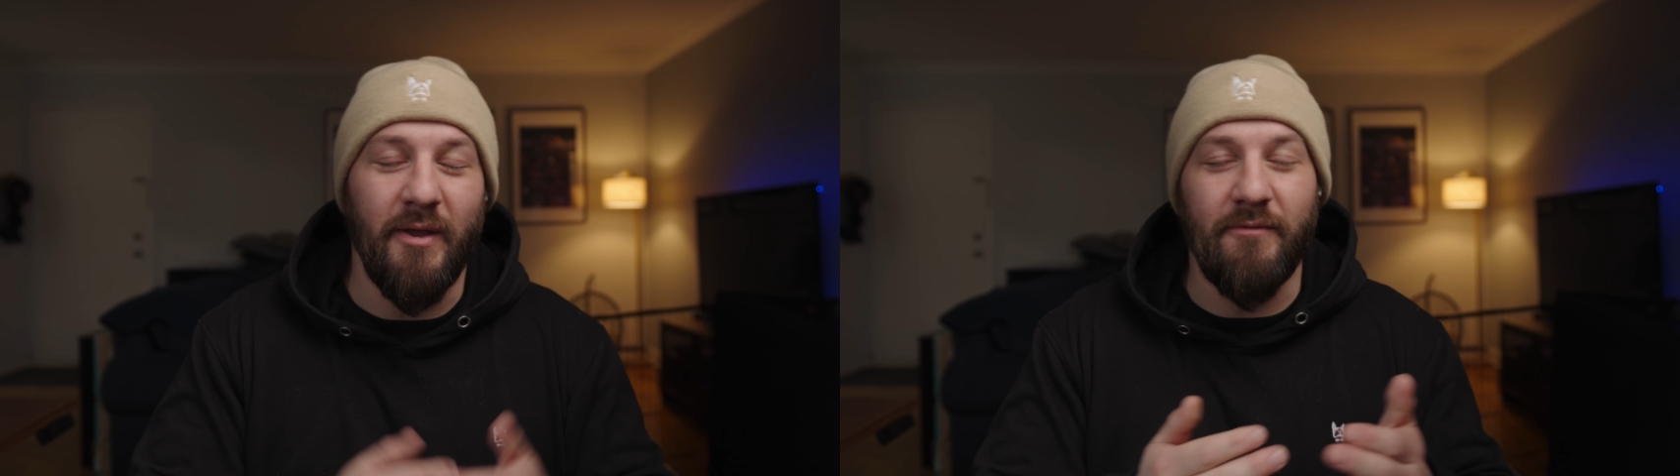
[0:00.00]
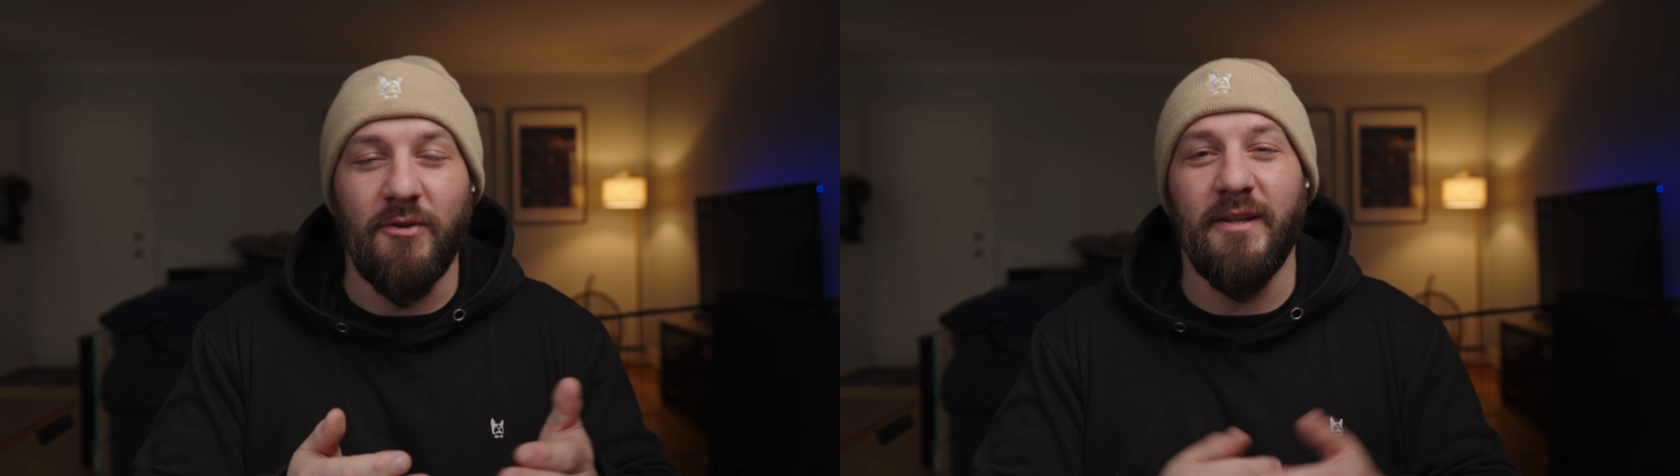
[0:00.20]

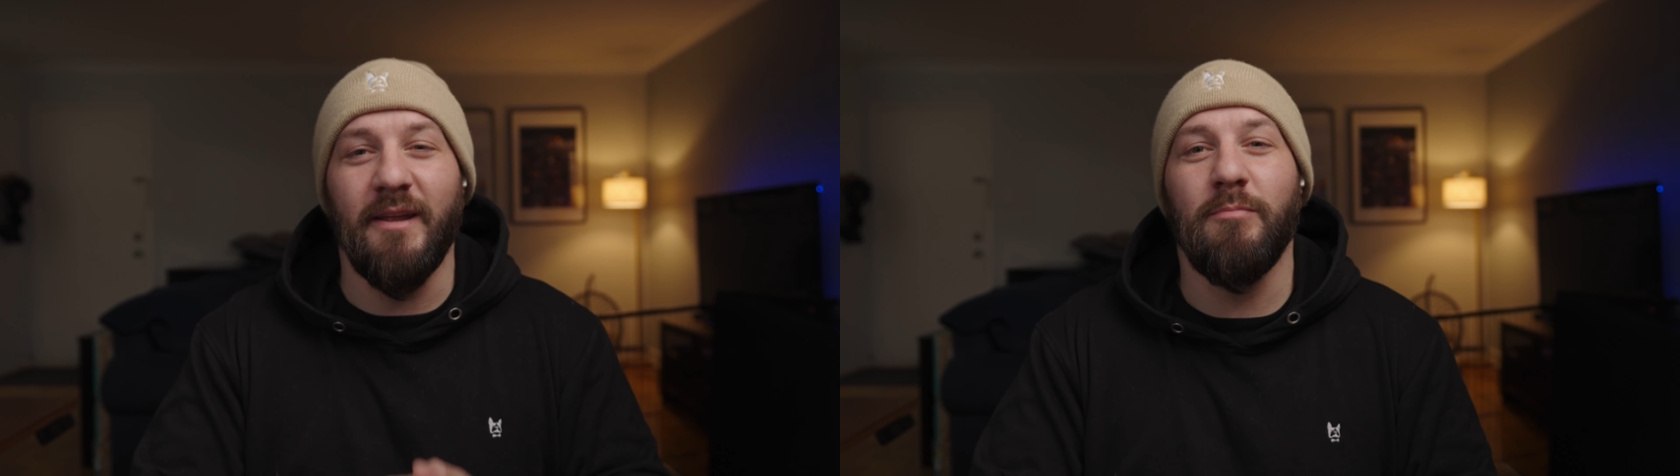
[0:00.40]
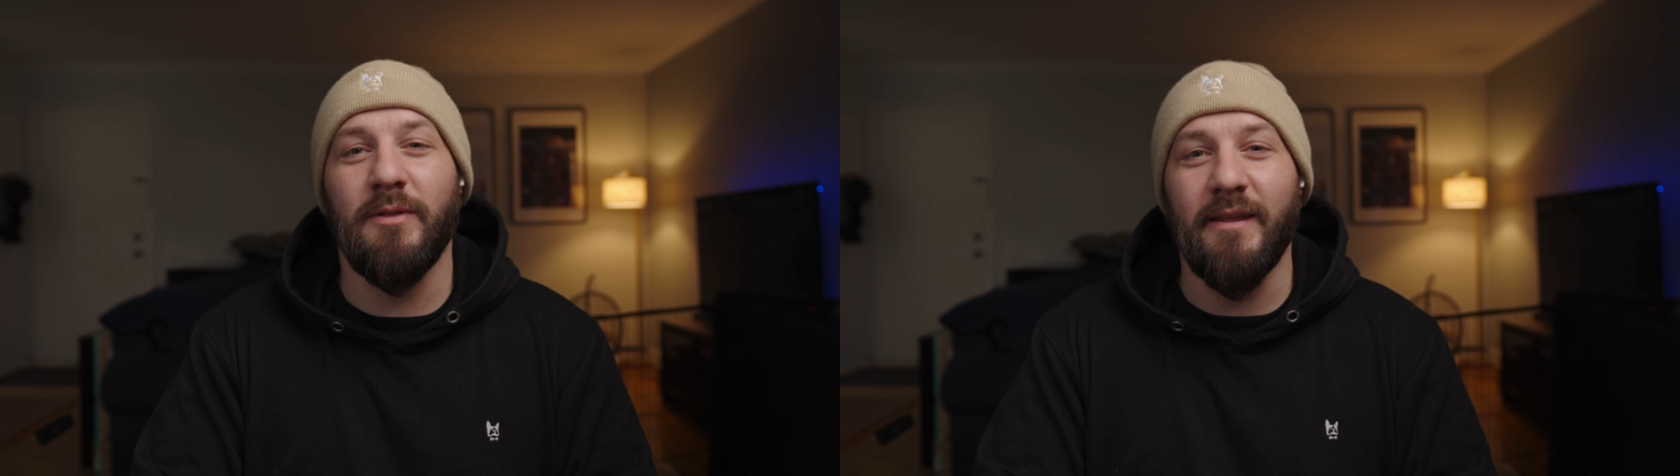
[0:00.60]
If you
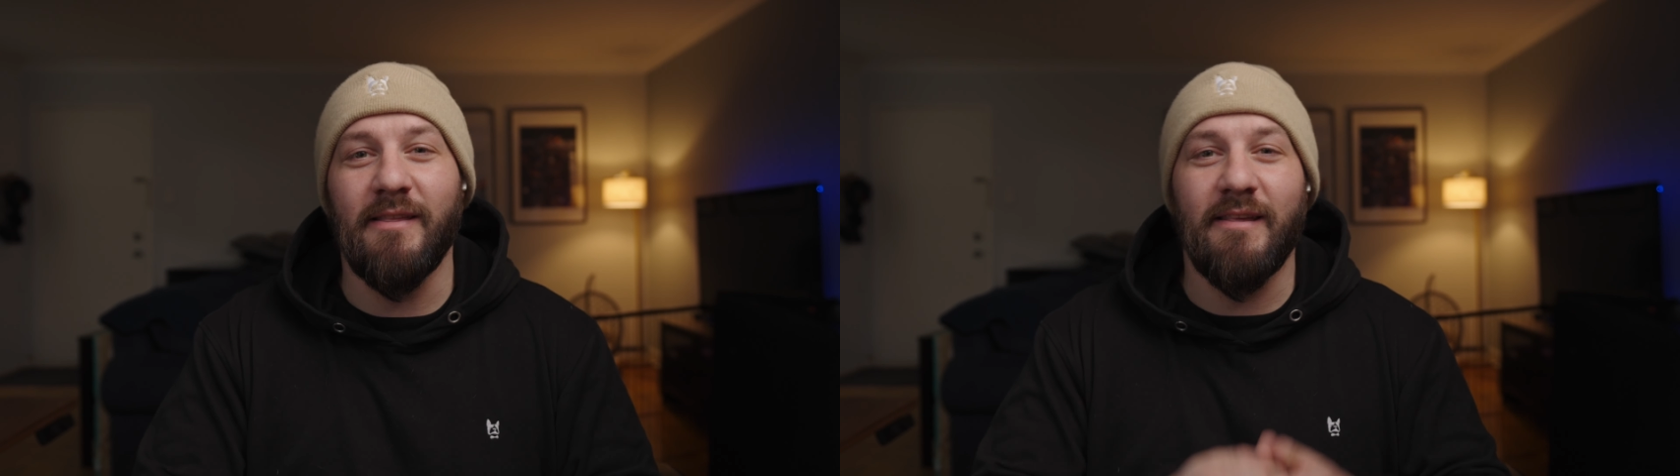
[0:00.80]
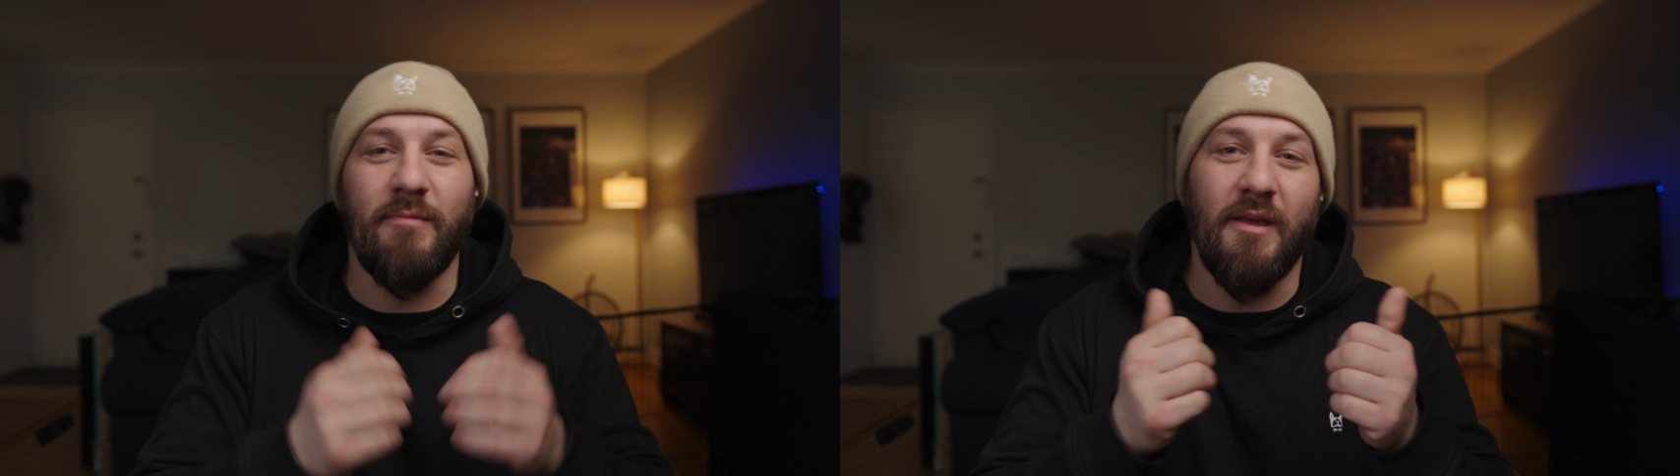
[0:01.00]
did,
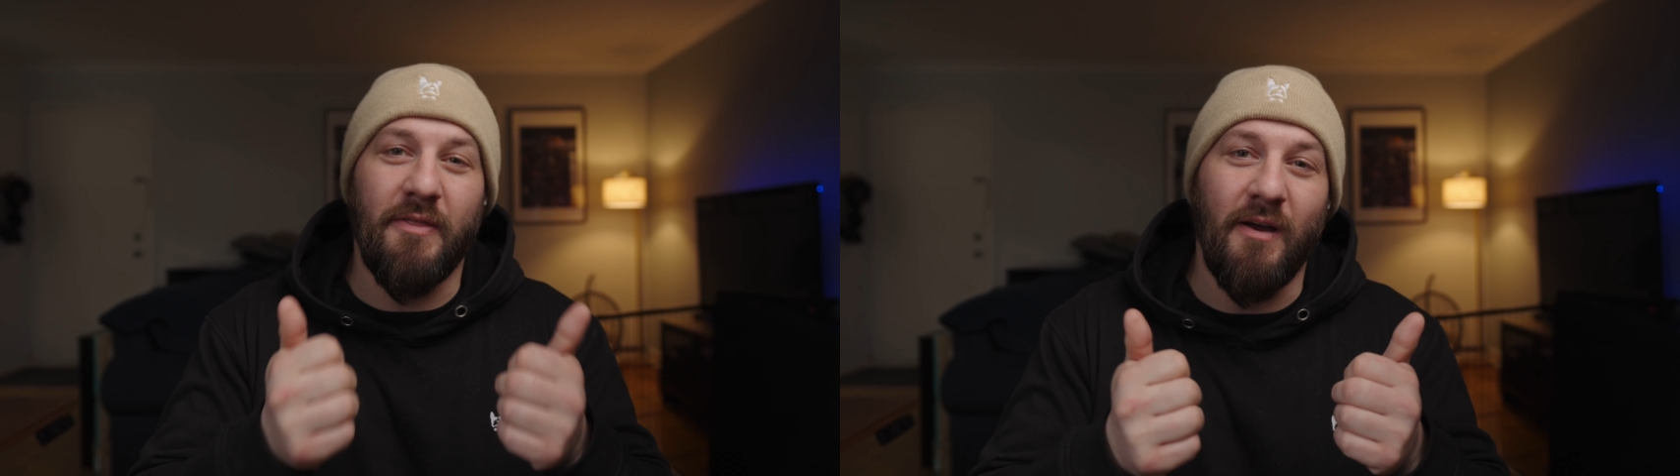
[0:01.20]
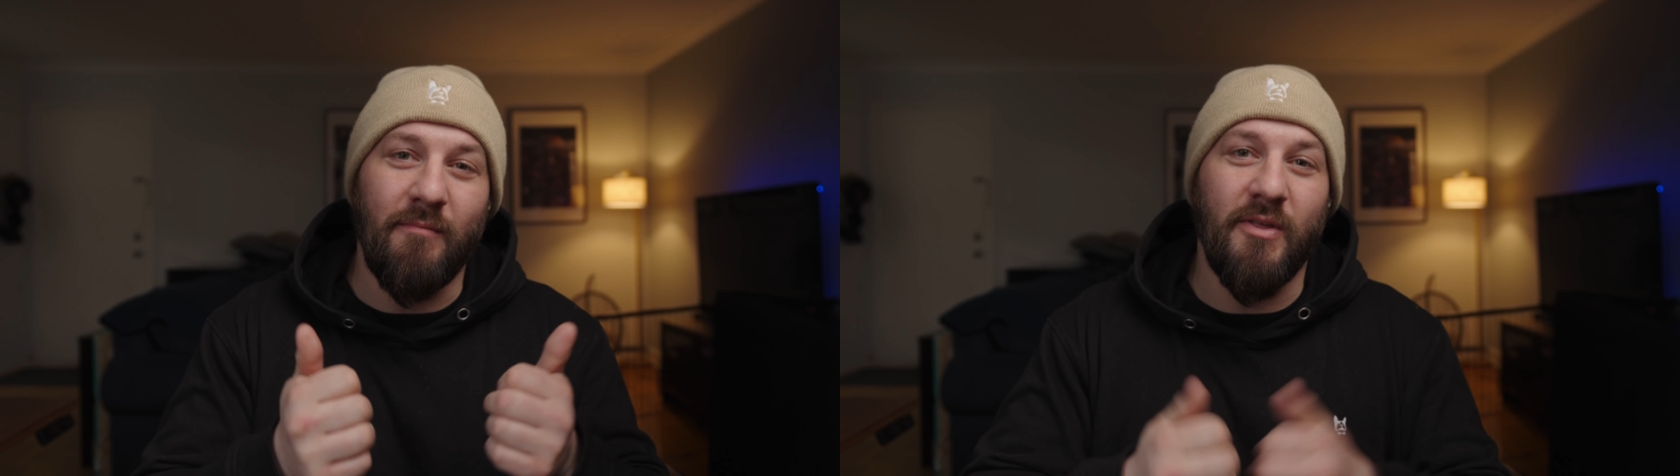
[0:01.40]
please give me a
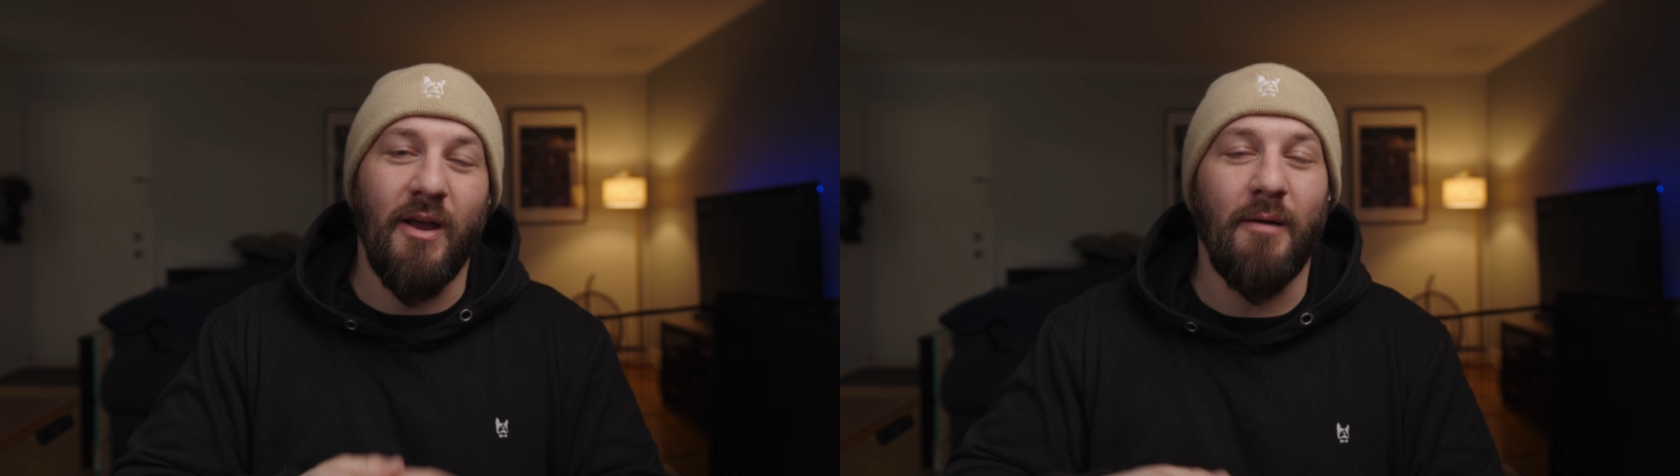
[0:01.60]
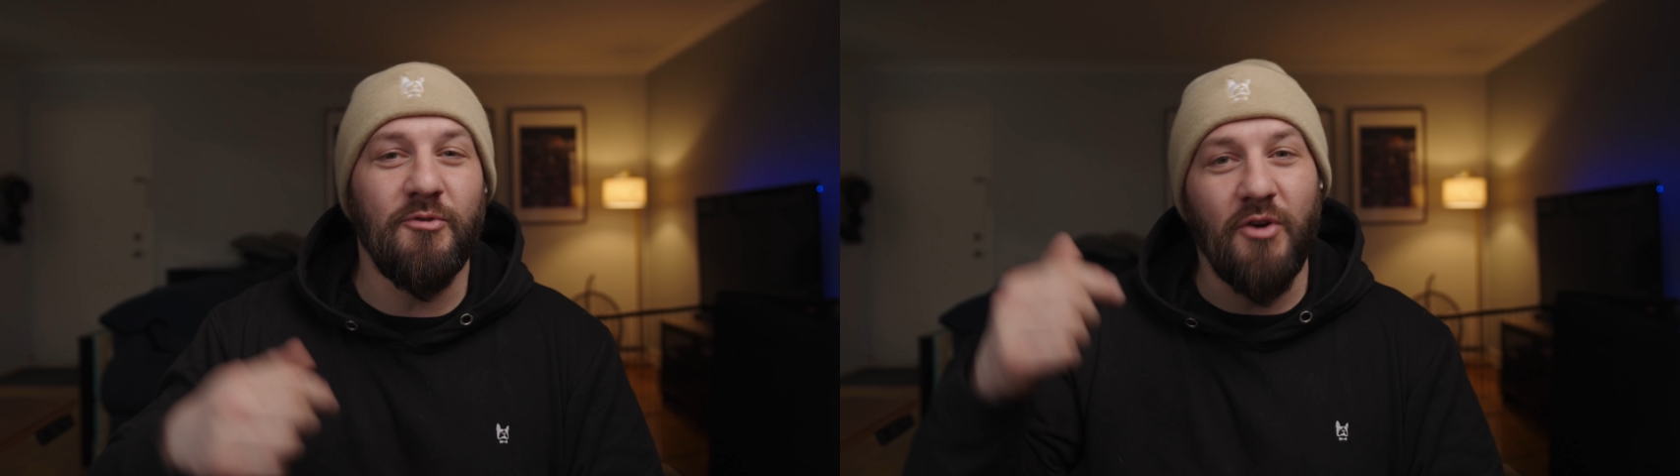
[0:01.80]
thumbs up,